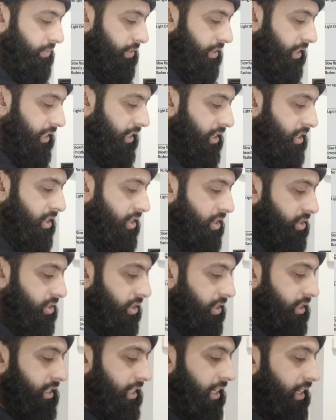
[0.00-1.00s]
Yeah,
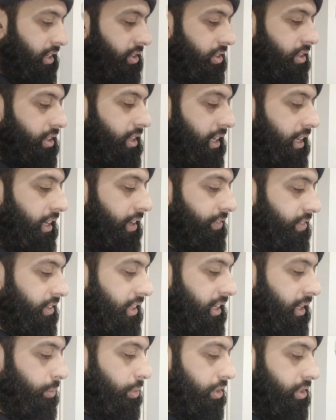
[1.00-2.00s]
so it's telling you then after
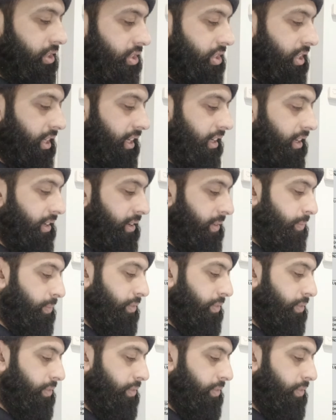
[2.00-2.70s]
that what to check.